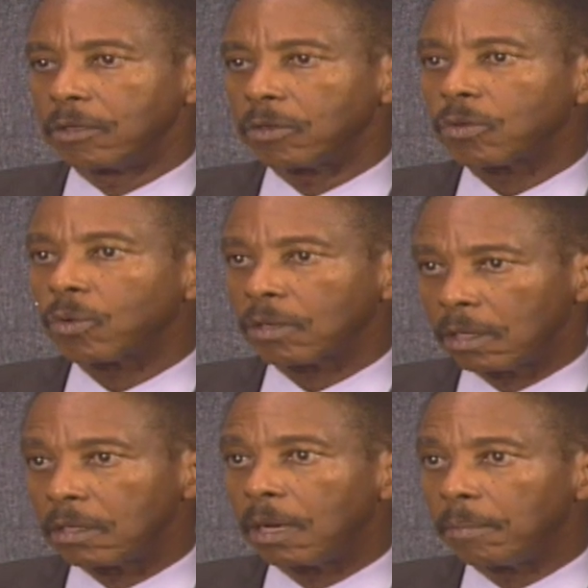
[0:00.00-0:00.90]
total
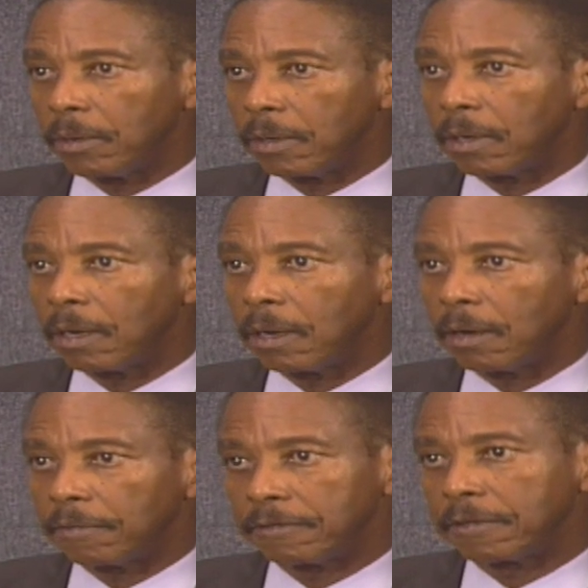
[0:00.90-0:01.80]
number
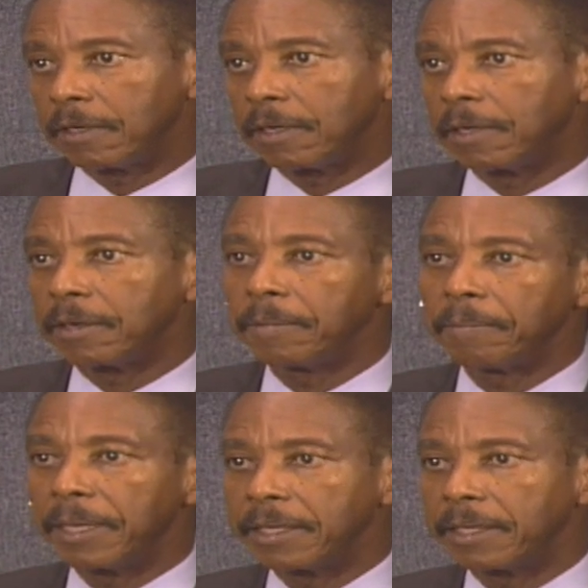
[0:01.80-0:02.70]
of, say,
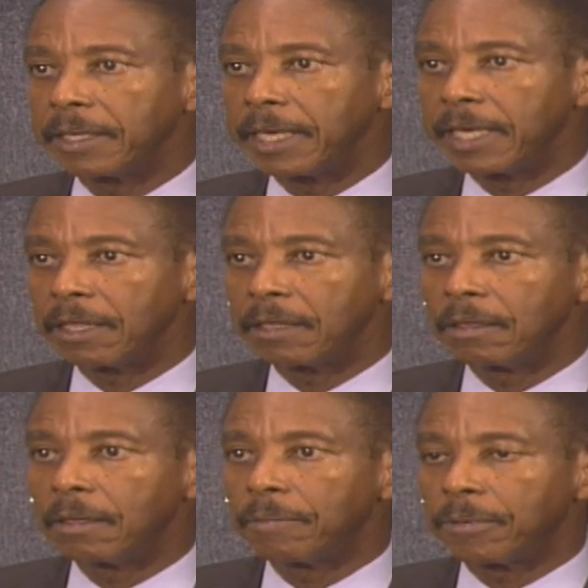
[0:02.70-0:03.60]
mentally ill
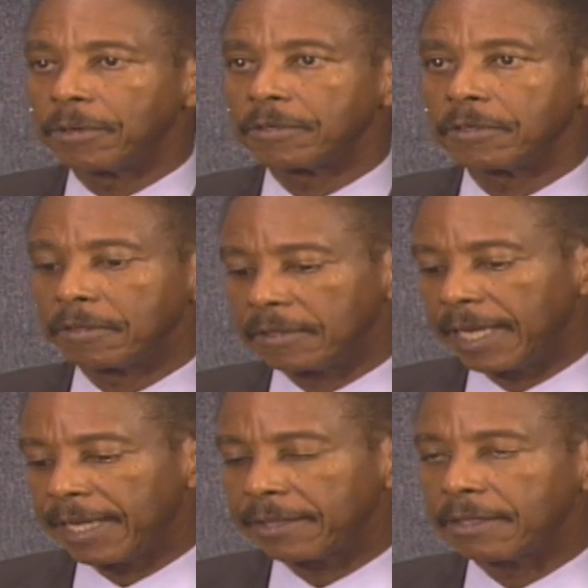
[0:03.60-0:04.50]
persons
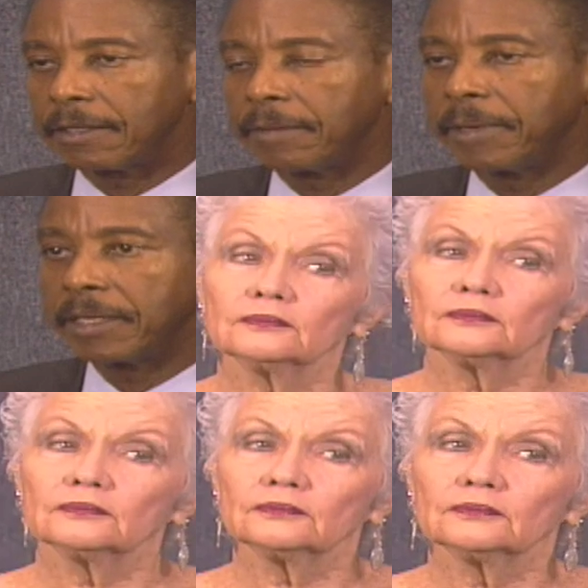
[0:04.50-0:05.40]
that the Mental
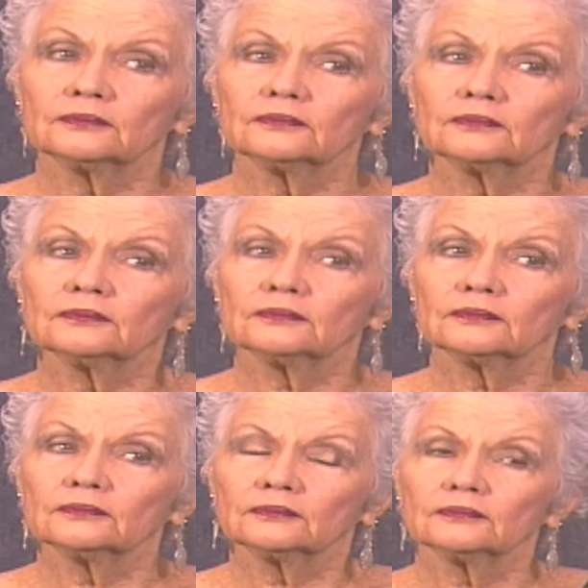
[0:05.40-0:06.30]
Health Foundation see,
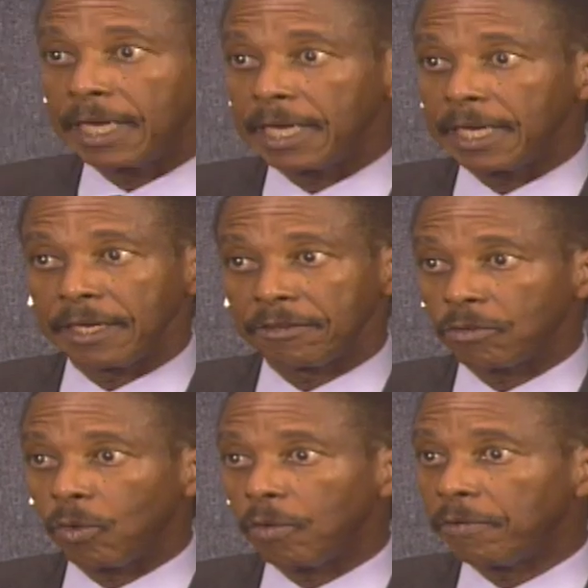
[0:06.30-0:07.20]
is it
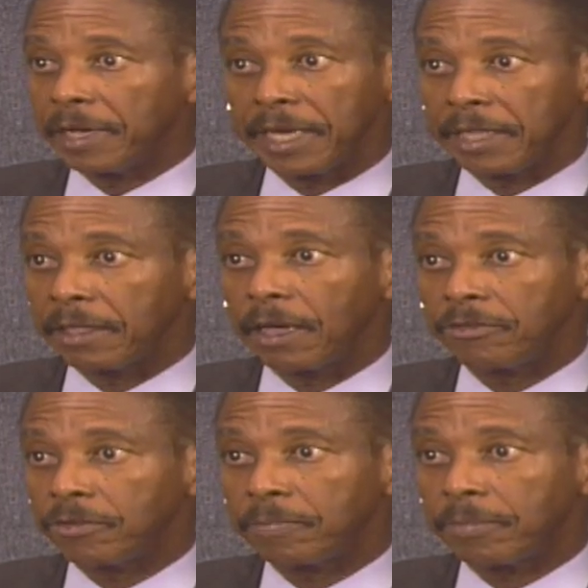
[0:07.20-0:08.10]
over
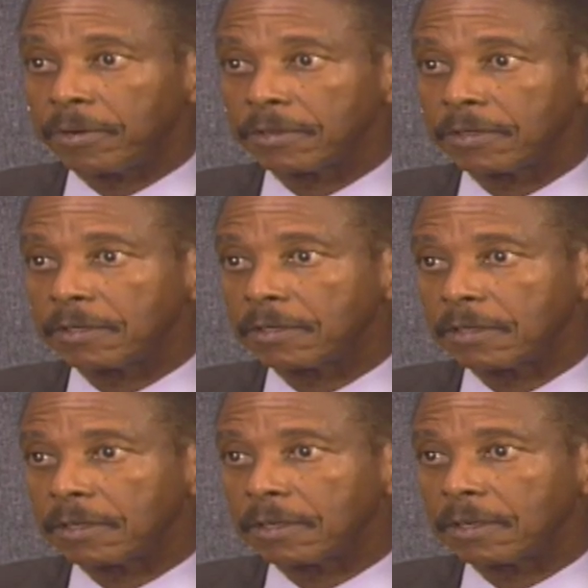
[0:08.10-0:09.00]
800 persons?
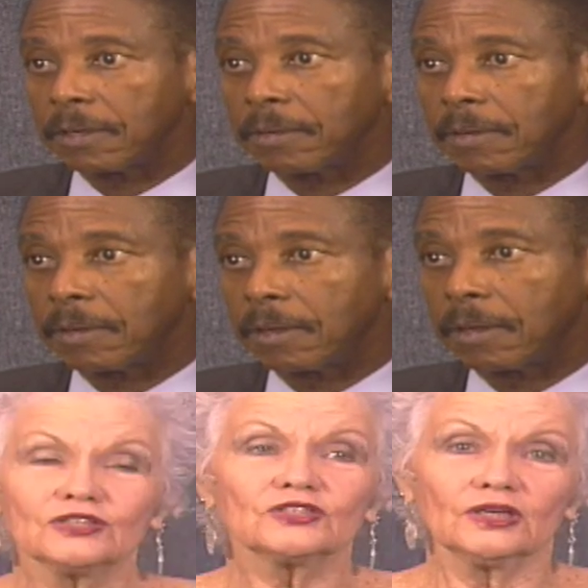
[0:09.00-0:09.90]
No,
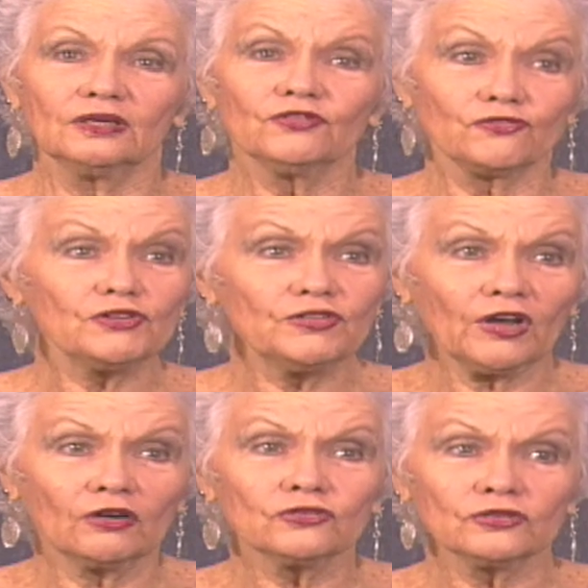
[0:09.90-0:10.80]
it's in the
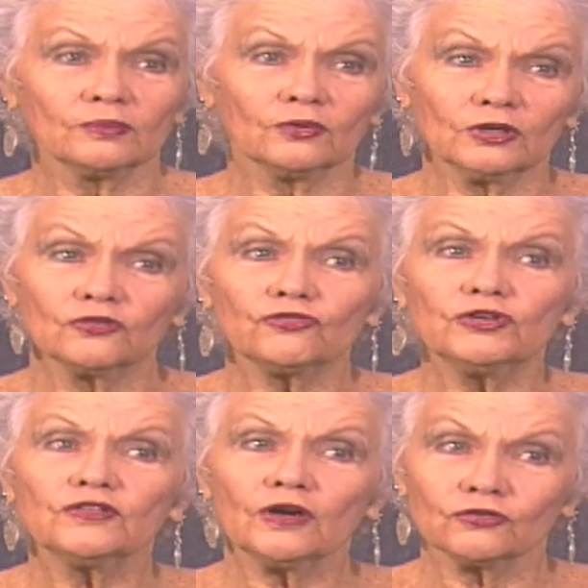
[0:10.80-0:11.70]
3,000, more than
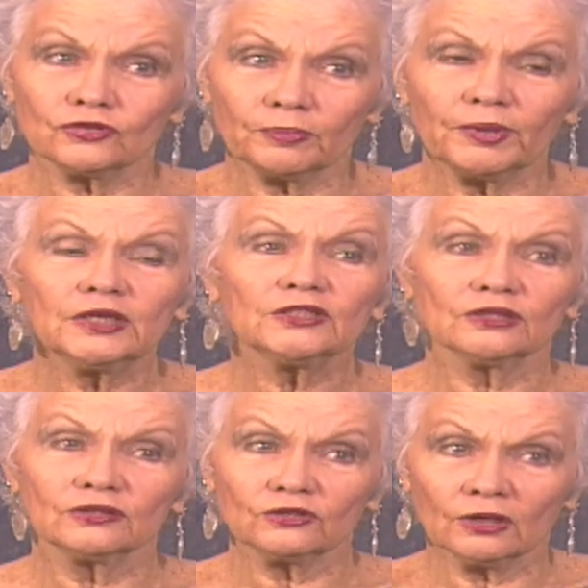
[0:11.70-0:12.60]
3,000
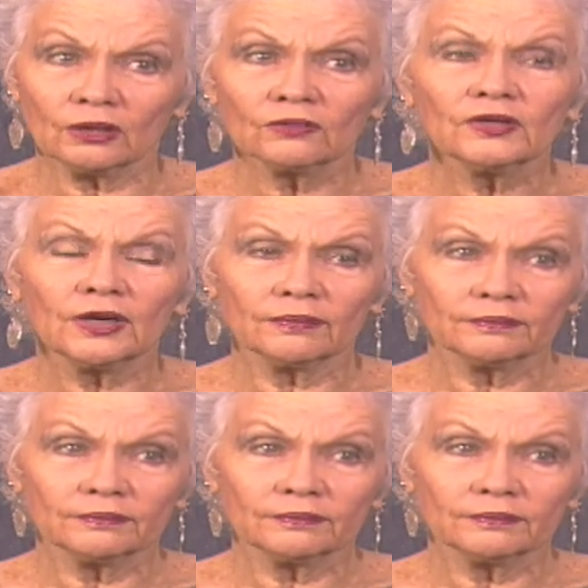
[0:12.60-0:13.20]
patients now, yeah.